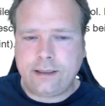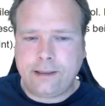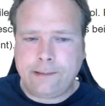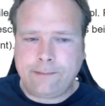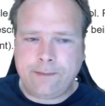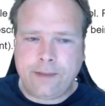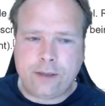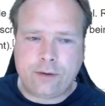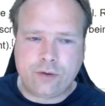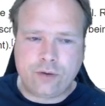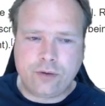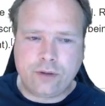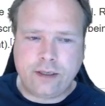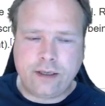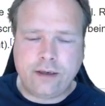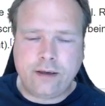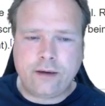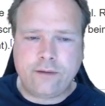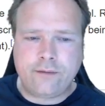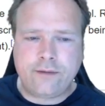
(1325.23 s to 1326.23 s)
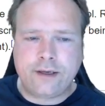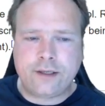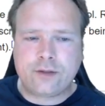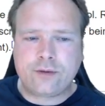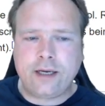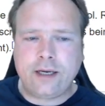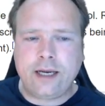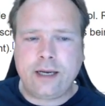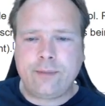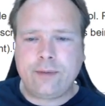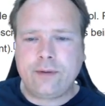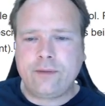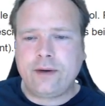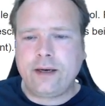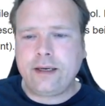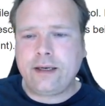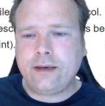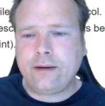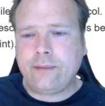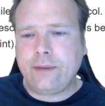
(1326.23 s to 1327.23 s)
It could do a lot of things could happen,
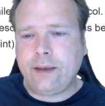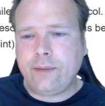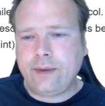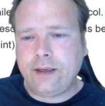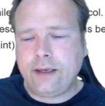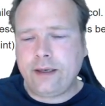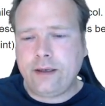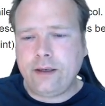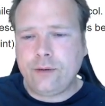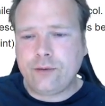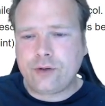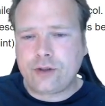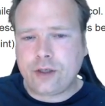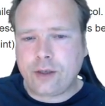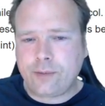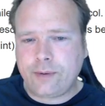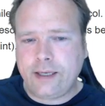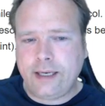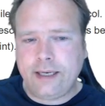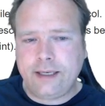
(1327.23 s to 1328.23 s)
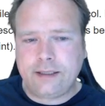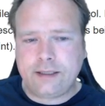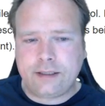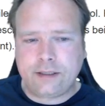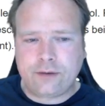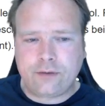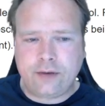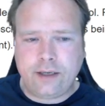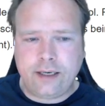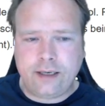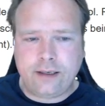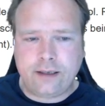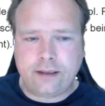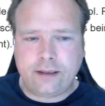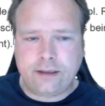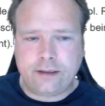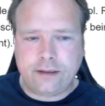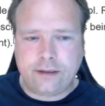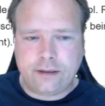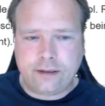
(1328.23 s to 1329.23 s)
right? And maybe a new subcase is created,
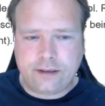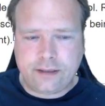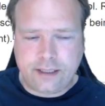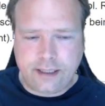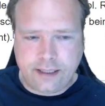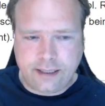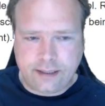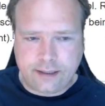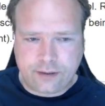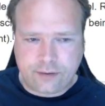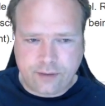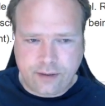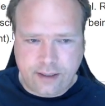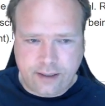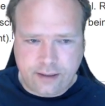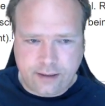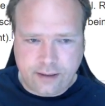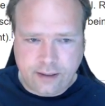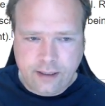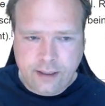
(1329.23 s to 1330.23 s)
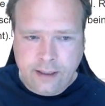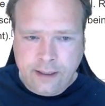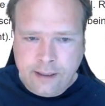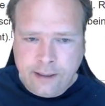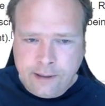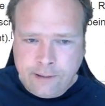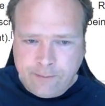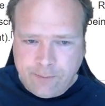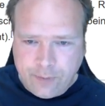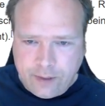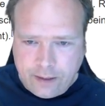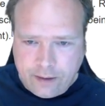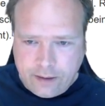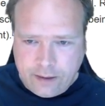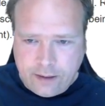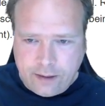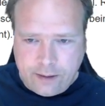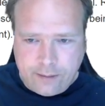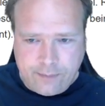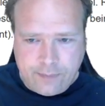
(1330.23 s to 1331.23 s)
a ticket is created.
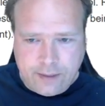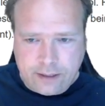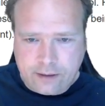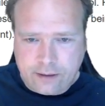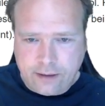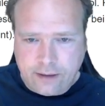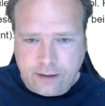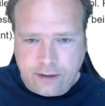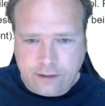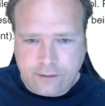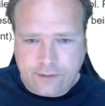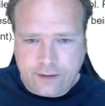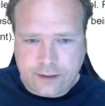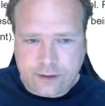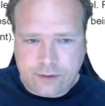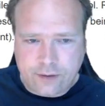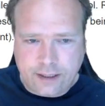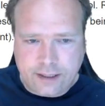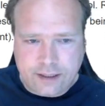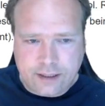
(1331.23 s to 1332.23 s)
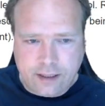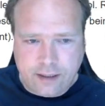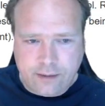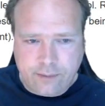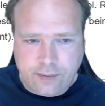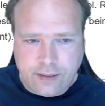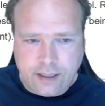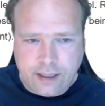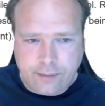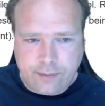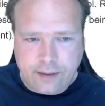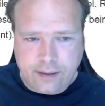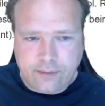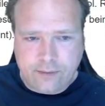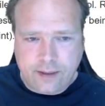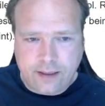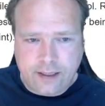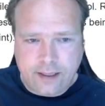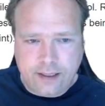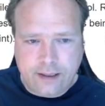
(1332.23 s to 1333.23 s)
A lot of things could actually be happening
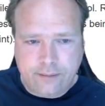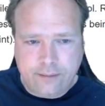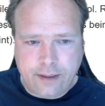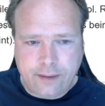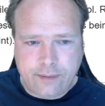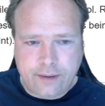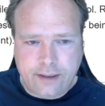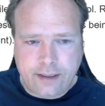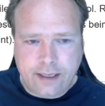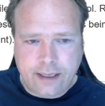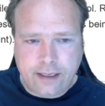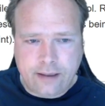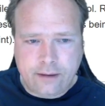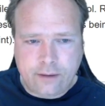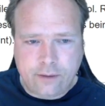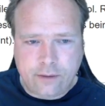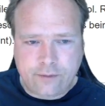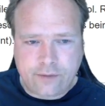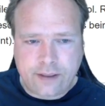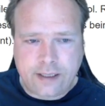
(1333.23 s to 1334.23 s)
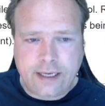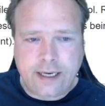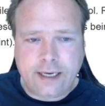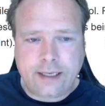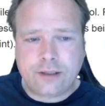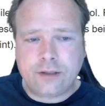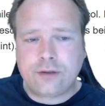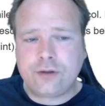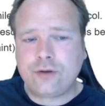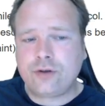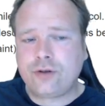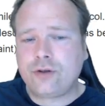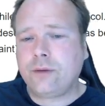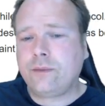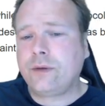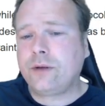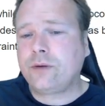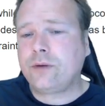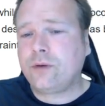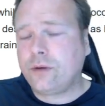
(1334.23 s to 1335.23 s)
right here. Maybe a notification to
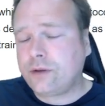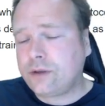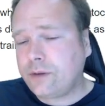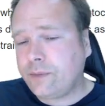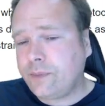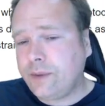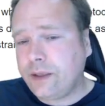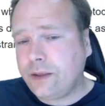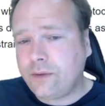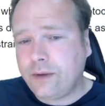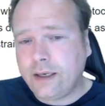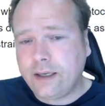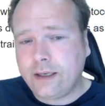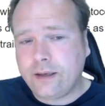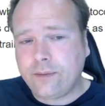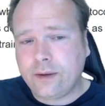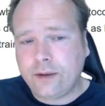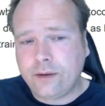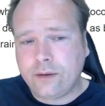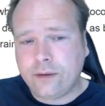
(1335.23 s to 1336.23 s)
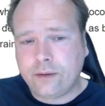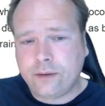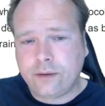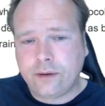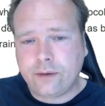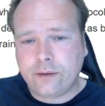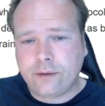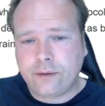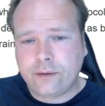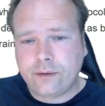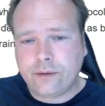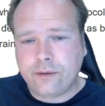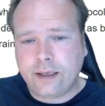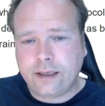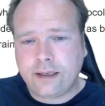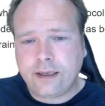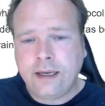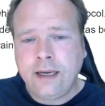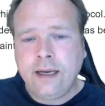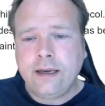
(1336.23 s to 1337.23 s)
someone could also be created when you do
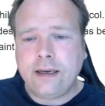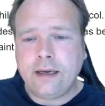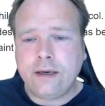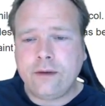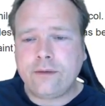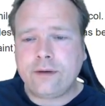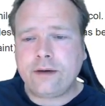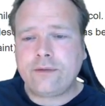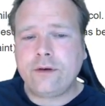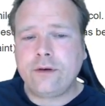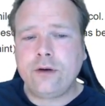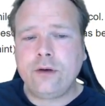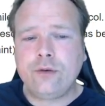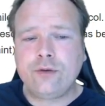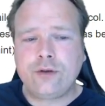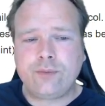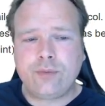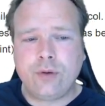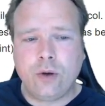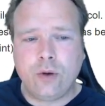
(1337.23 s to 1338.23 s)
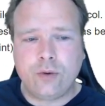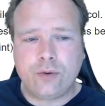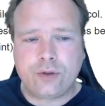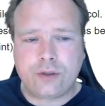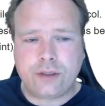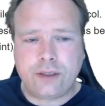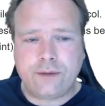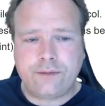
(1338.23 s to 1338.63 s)
that. Then you definitely use post.